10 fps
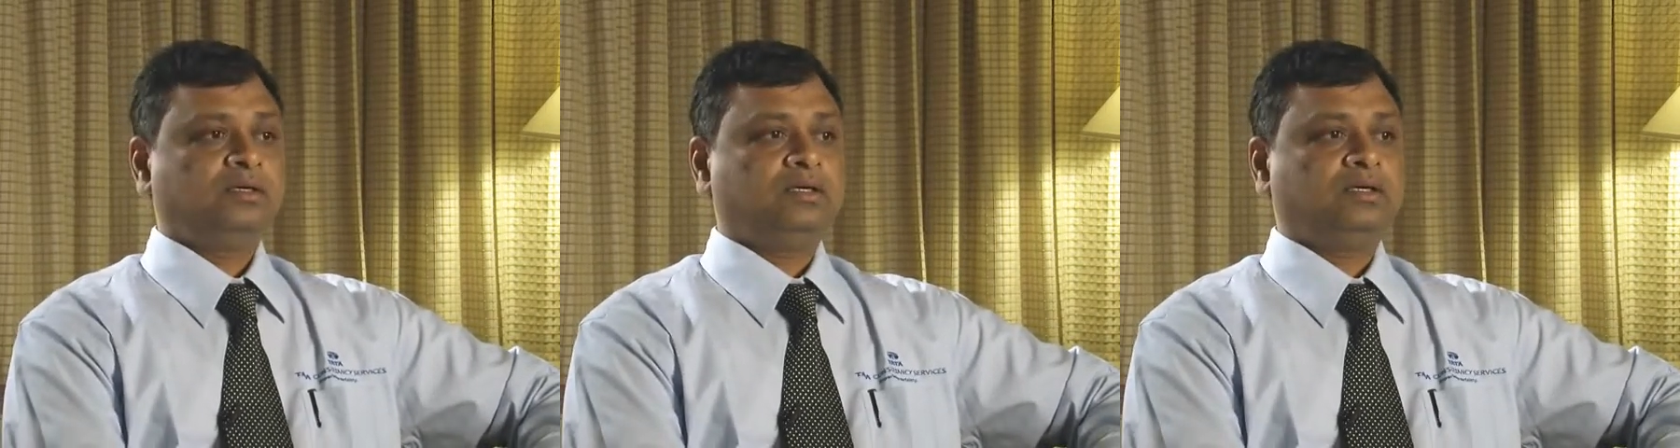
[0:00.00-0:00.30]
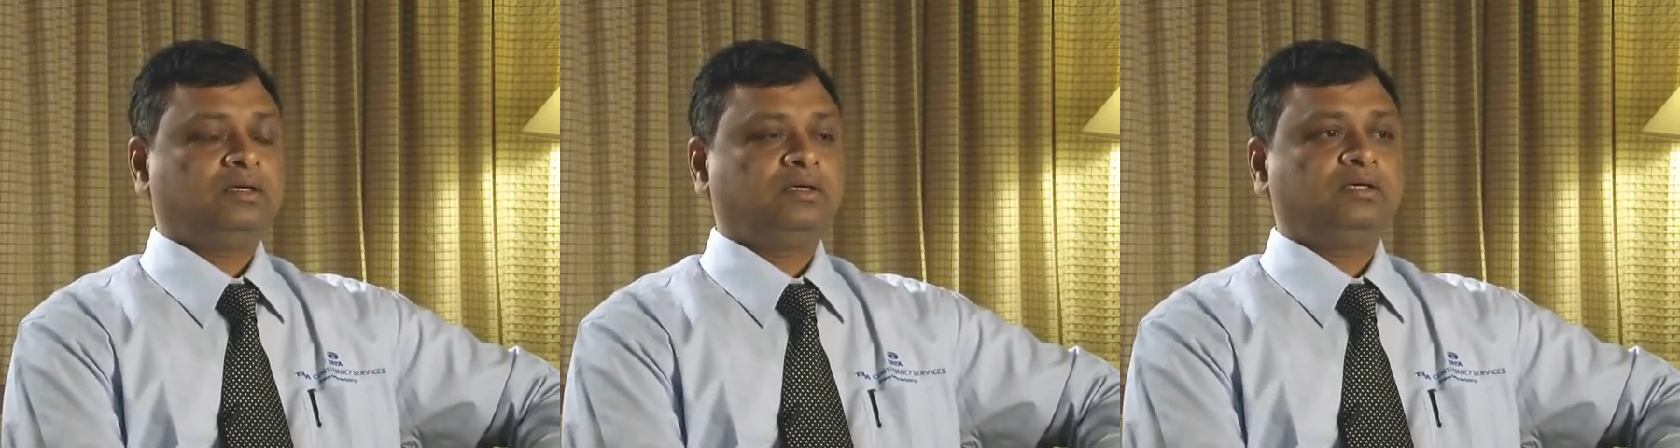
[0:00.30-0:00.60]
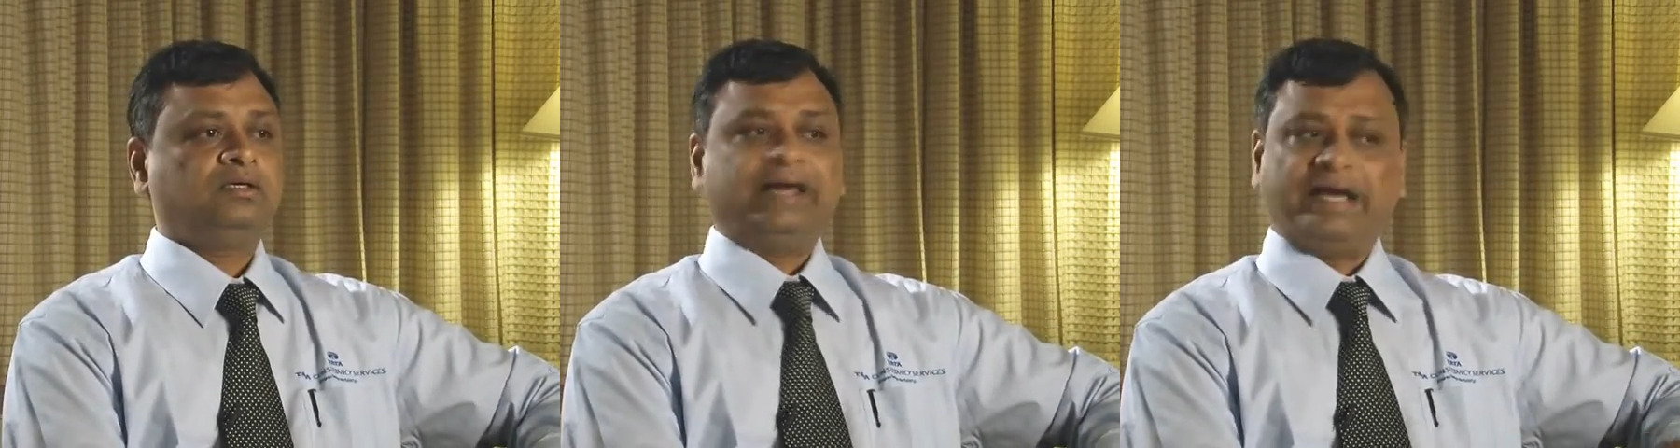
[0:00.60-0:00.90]
Uh,
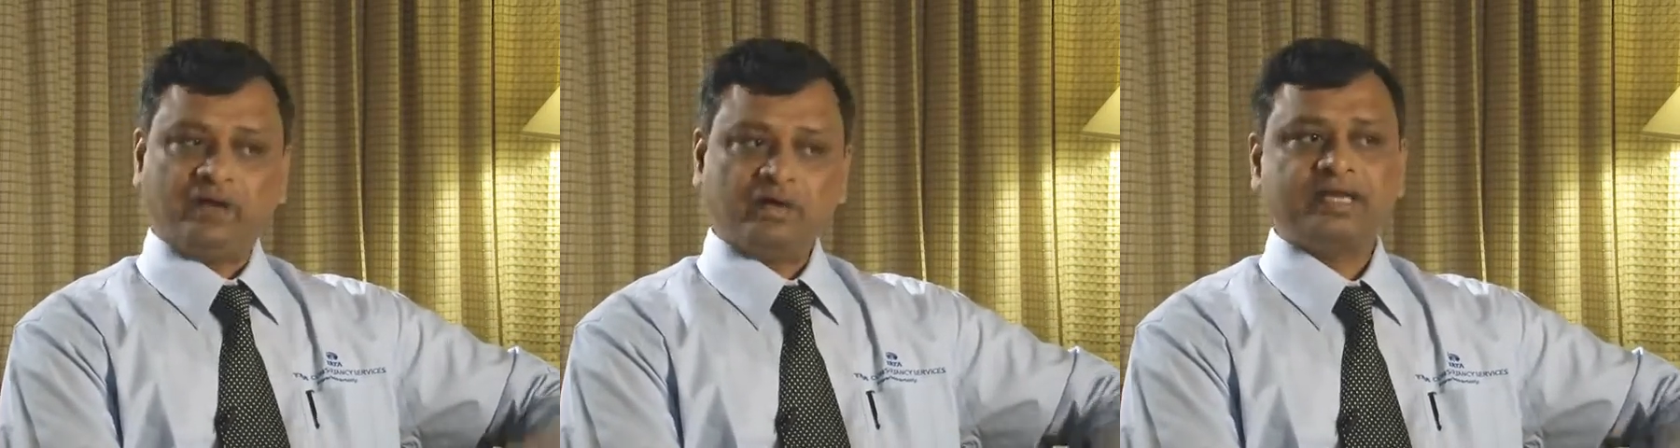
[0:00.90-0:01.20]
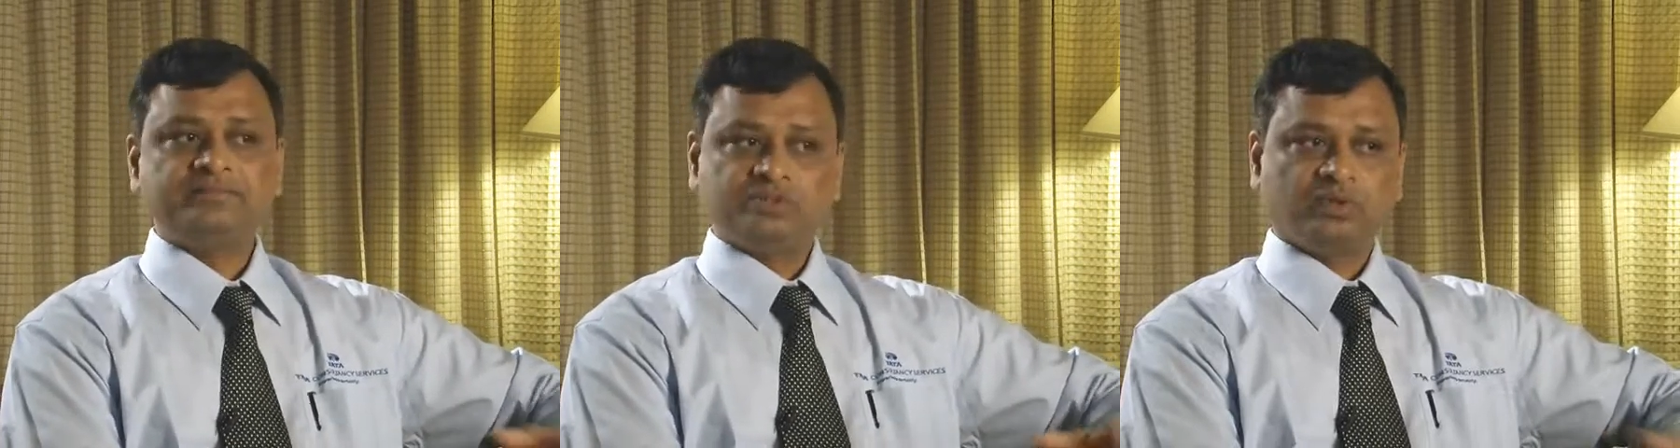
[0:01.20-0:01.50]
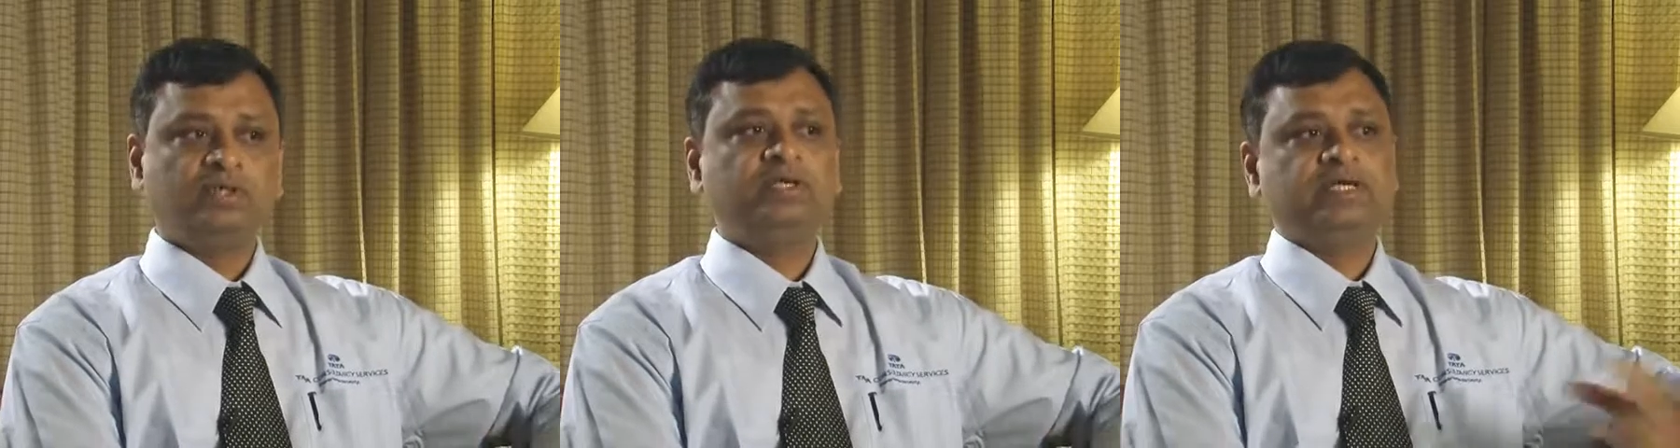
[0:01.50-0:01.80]
Dialogue, I'm
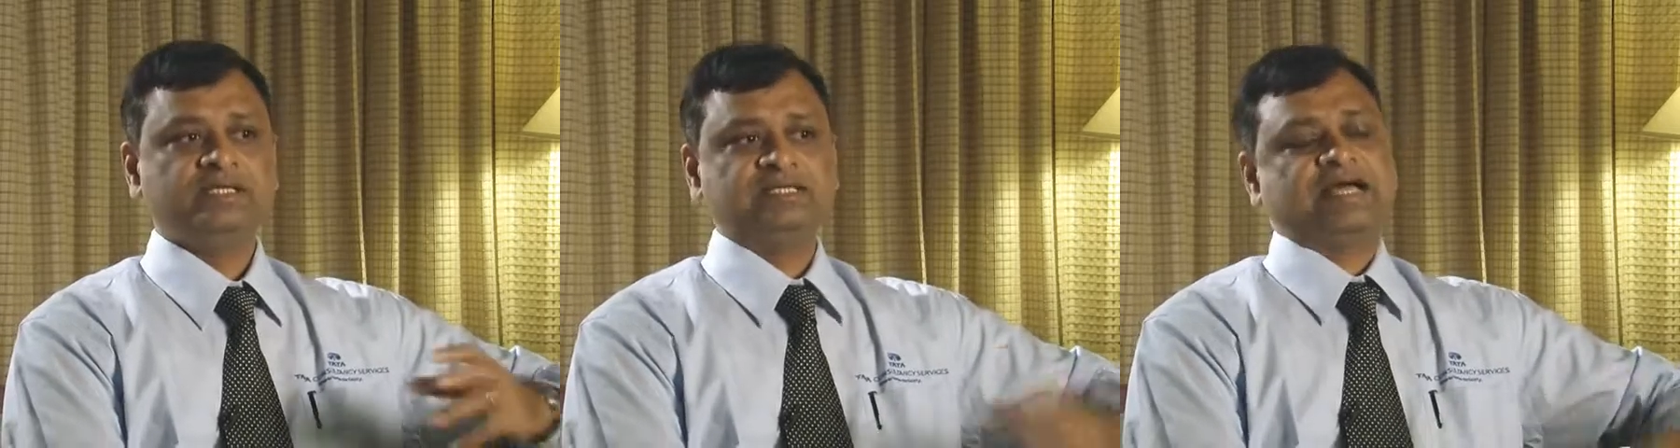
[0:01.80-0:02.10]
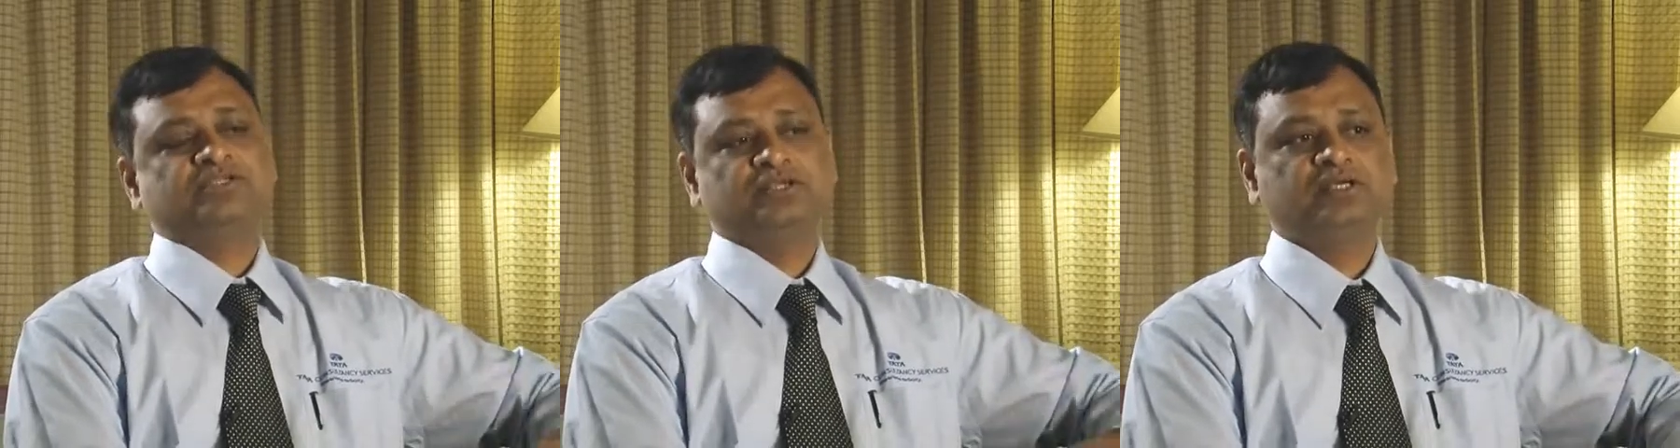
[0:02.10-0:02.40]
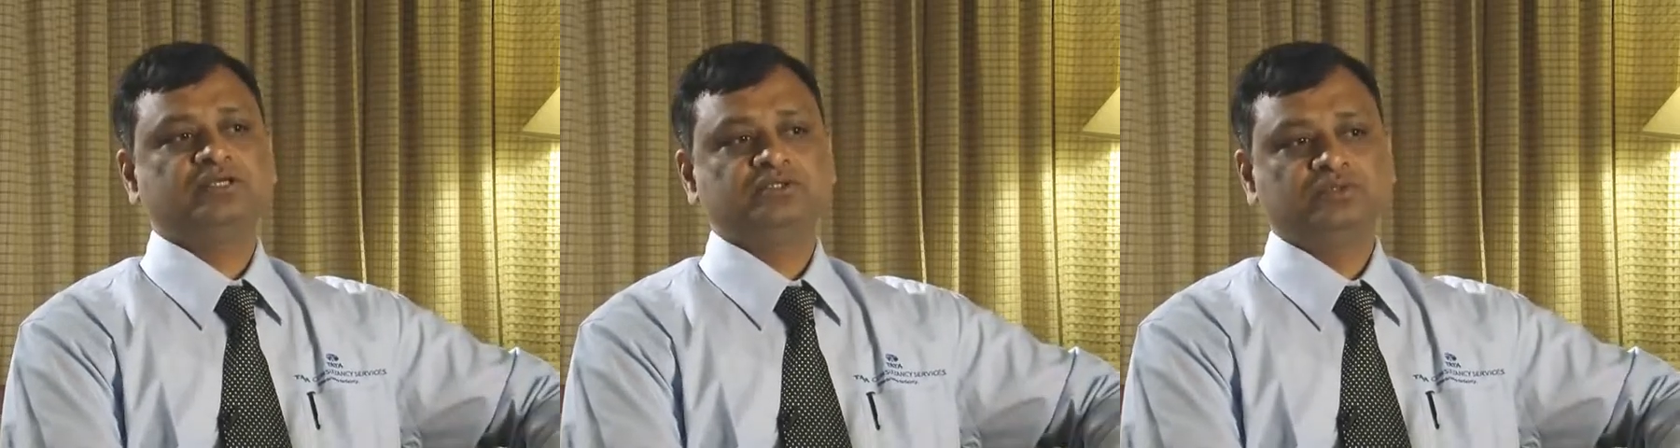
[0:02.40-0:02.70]
told, is
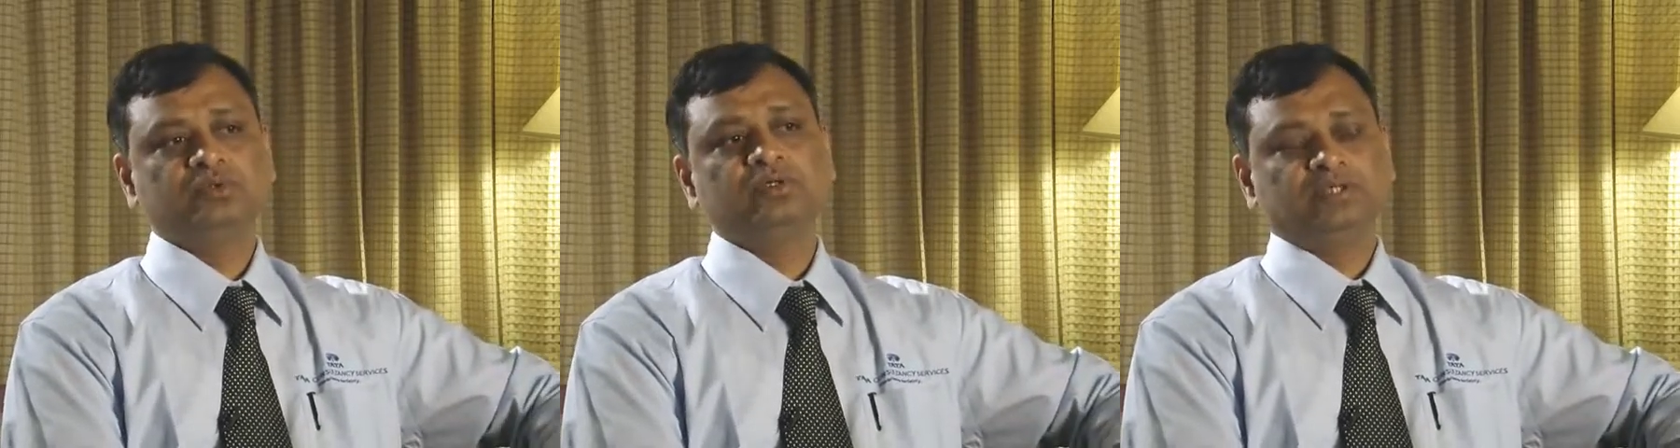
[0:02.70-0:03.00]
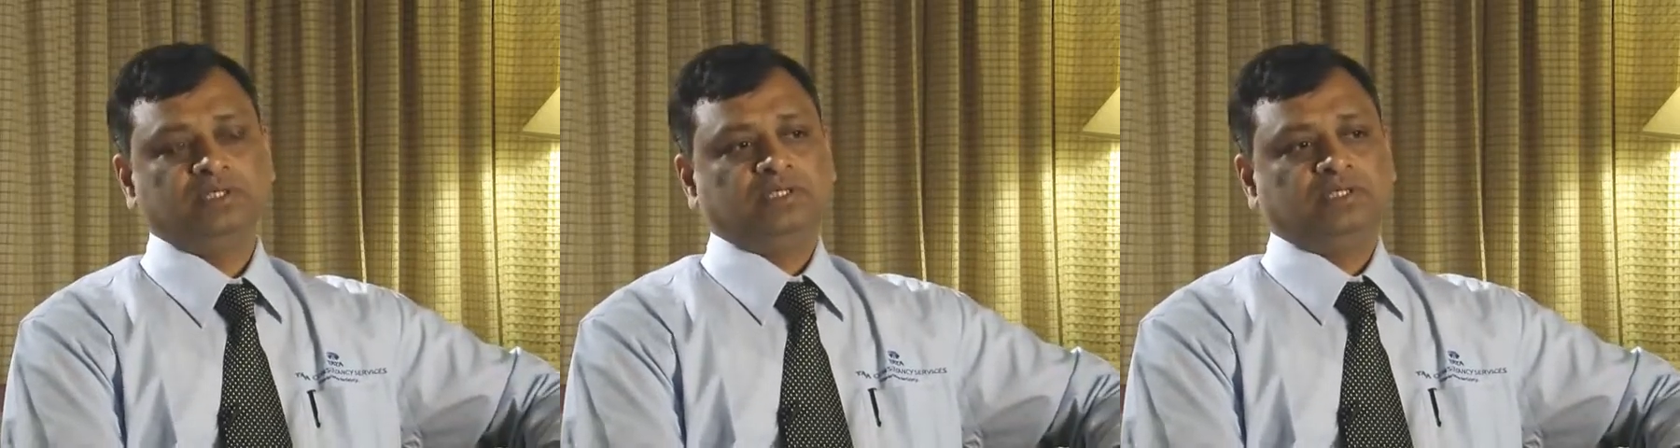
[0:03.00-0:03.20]
actually a tool